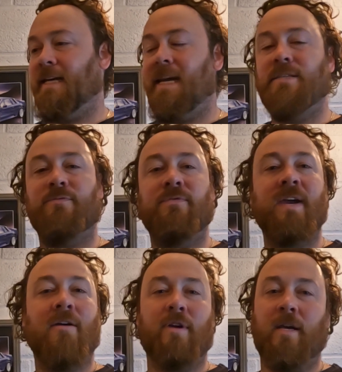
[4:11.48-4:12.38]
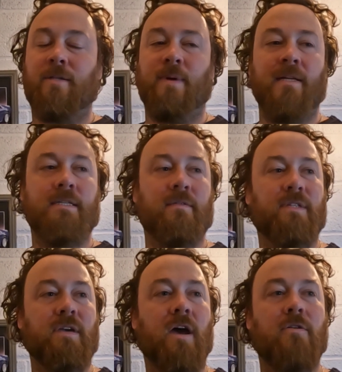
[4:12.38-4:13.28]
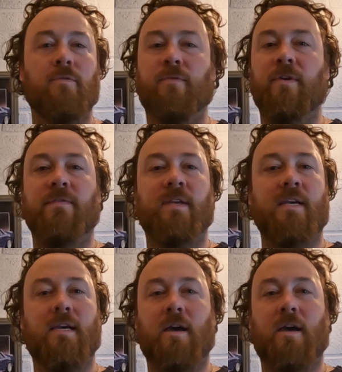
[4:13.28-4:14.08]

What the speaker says: It's very expensive. It's 150,